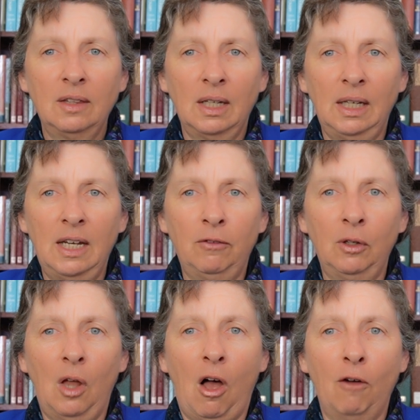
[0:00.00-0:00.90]
the
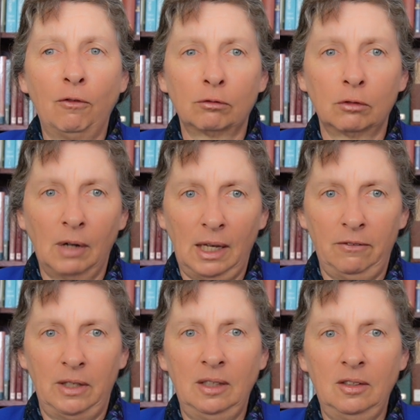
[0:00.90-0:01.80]
level of
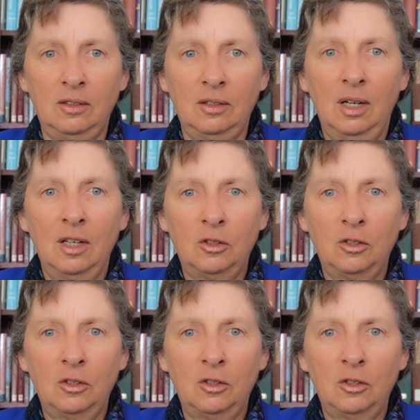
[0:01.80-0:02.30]
relevance